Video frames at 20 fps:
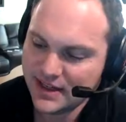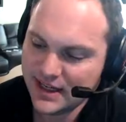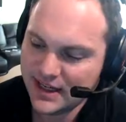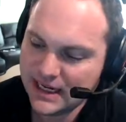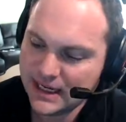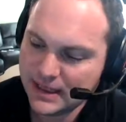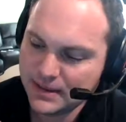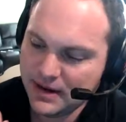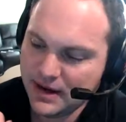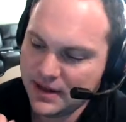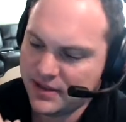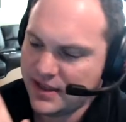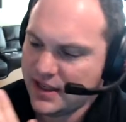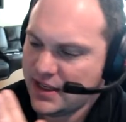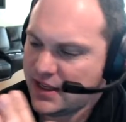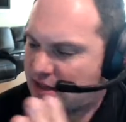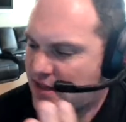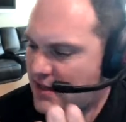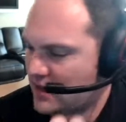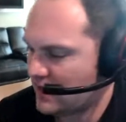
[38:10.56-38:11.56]
Um, I think
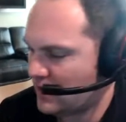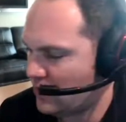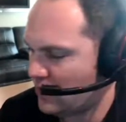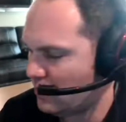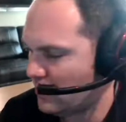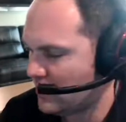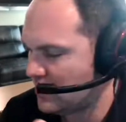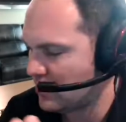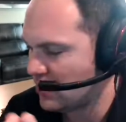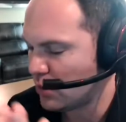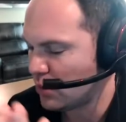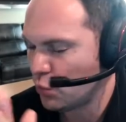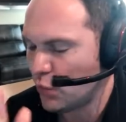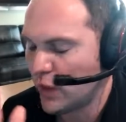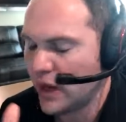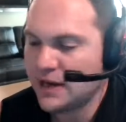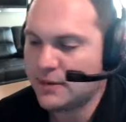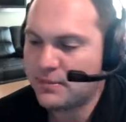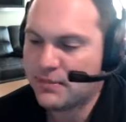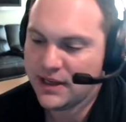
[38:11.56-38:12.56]
when you're a
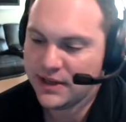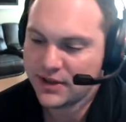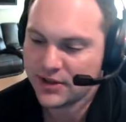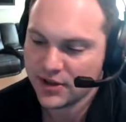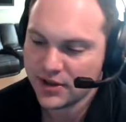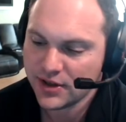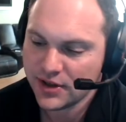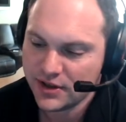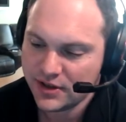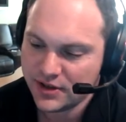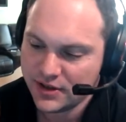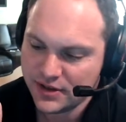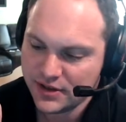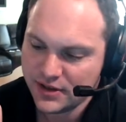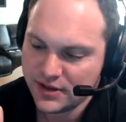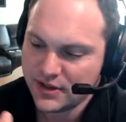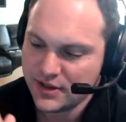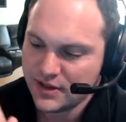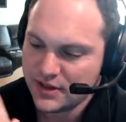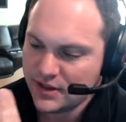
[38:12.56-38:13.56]
rainmaker,
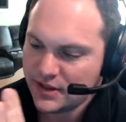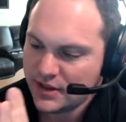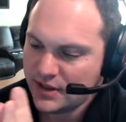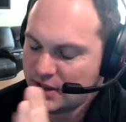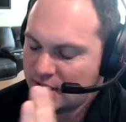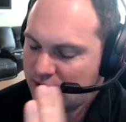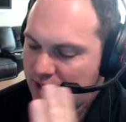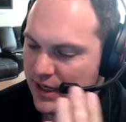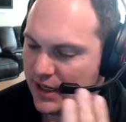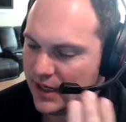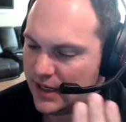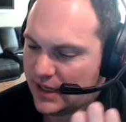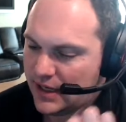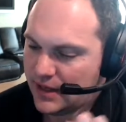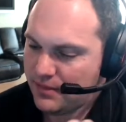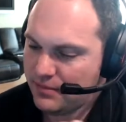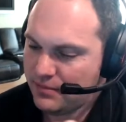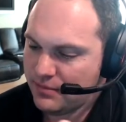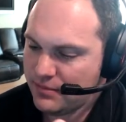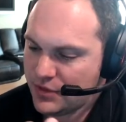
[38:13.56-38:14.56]
Mm-hmm.
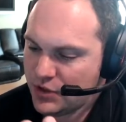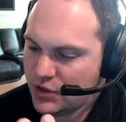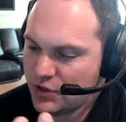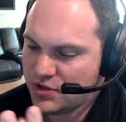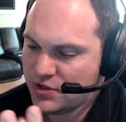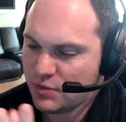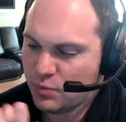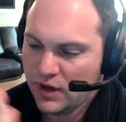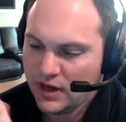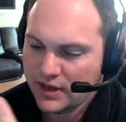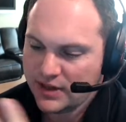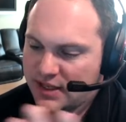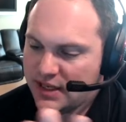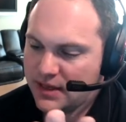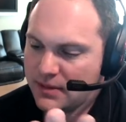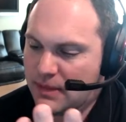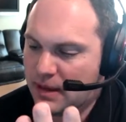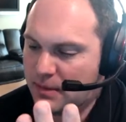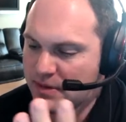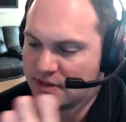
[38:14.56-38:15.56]
Um, you should what
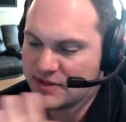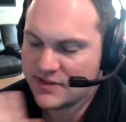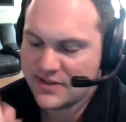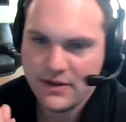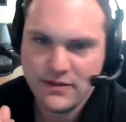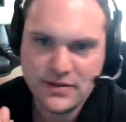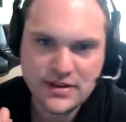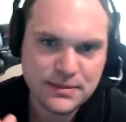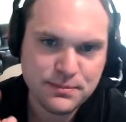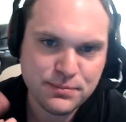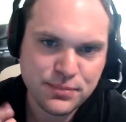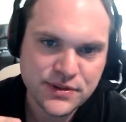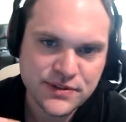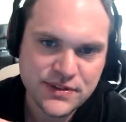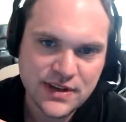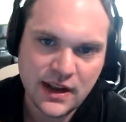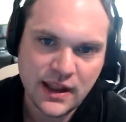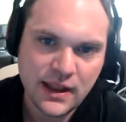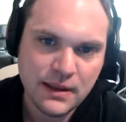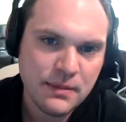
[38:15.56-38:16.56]
keep maybe seventy
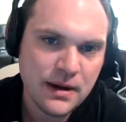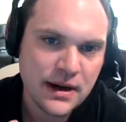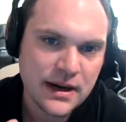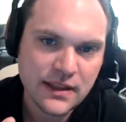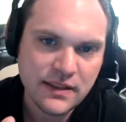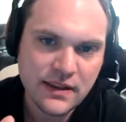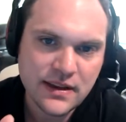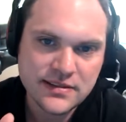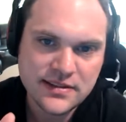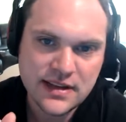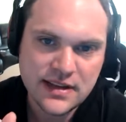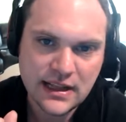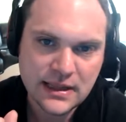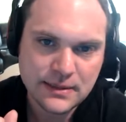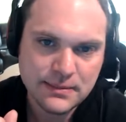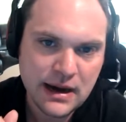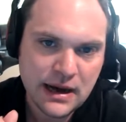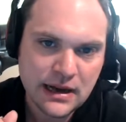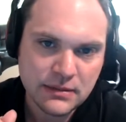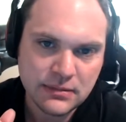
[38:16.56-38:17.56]
percent of the money they say to the
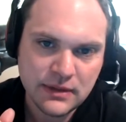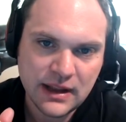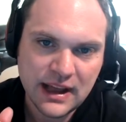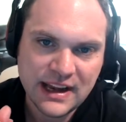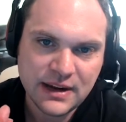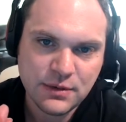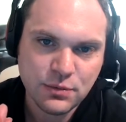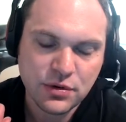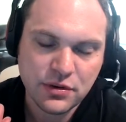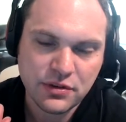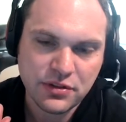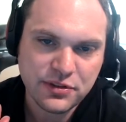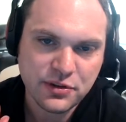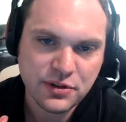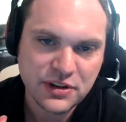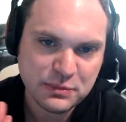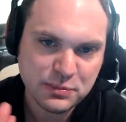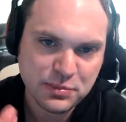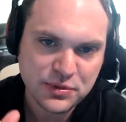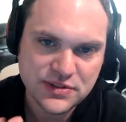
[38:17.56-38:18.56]
bottom line, where
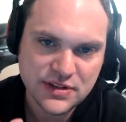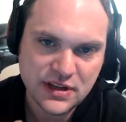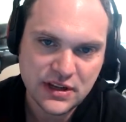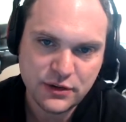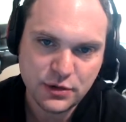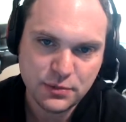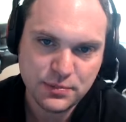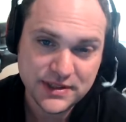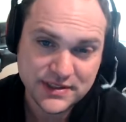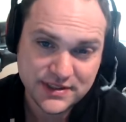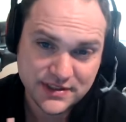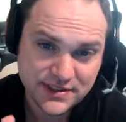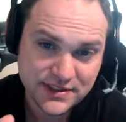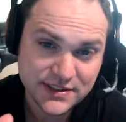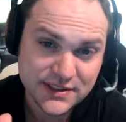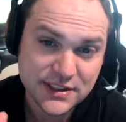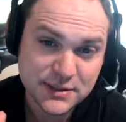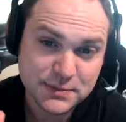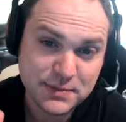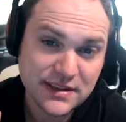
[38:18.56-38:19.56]
thirty percent mm. of your business's
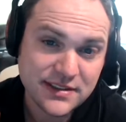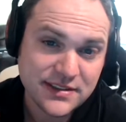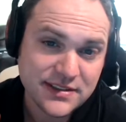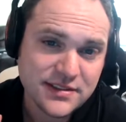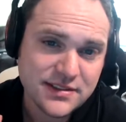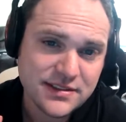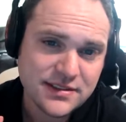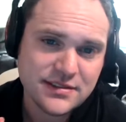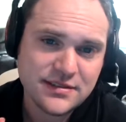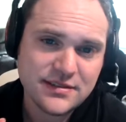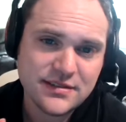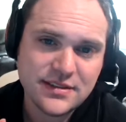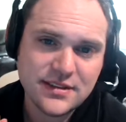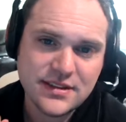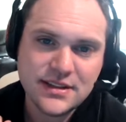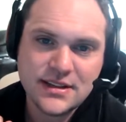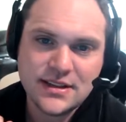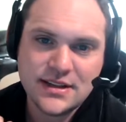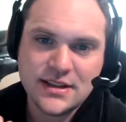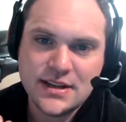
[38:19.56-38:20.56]
expenses.
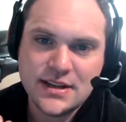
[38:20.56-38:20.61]
Mm-hmm.